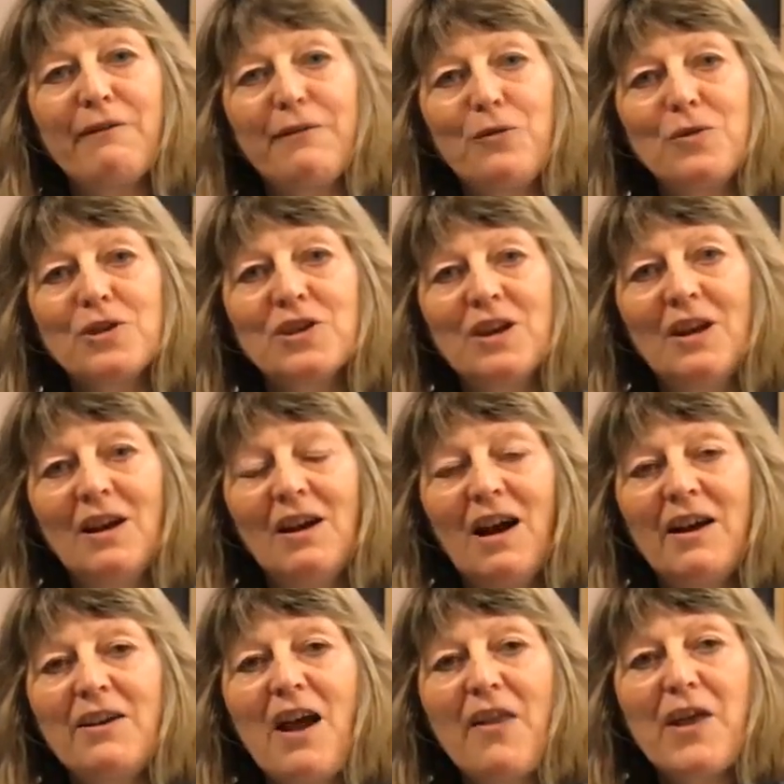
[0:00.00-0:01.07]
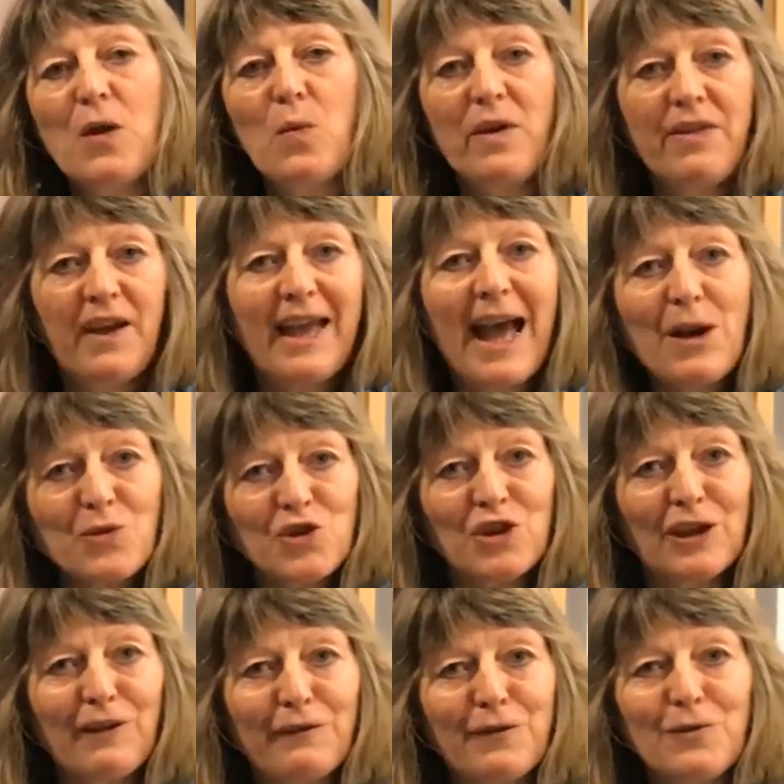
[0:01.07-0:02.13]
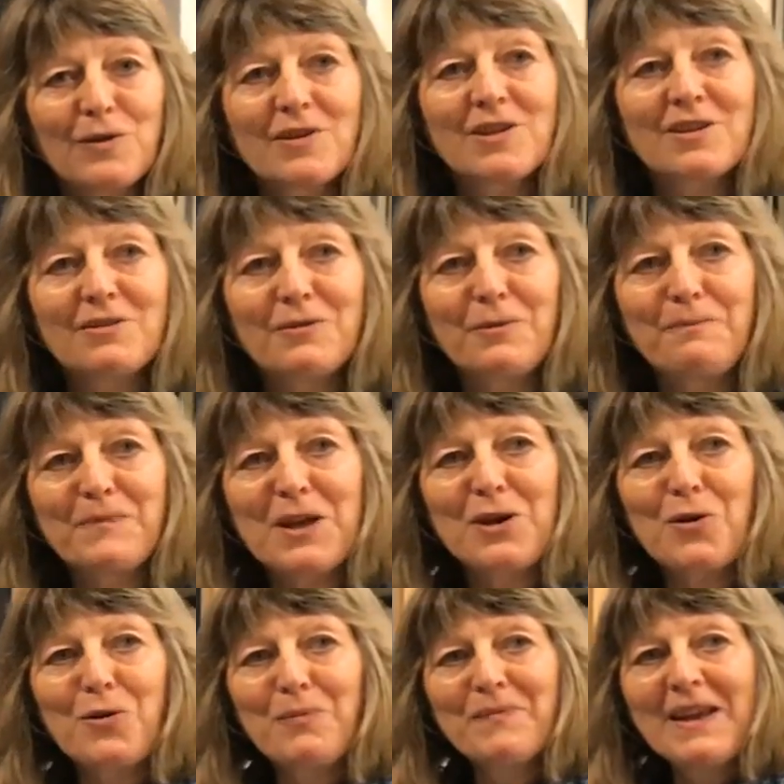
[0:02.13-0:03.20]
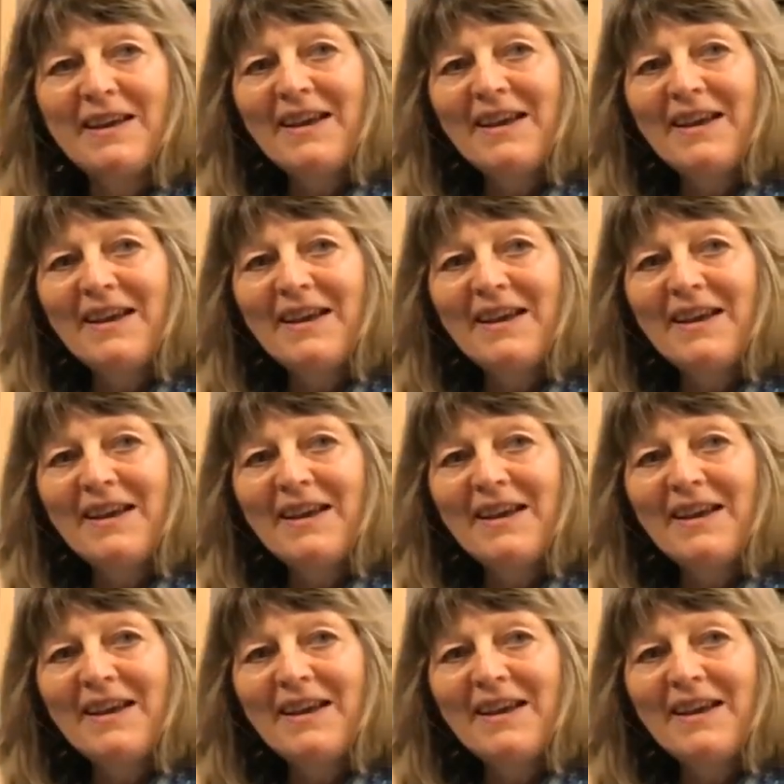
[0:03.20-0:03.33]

foot, another with a couching foot, so you know,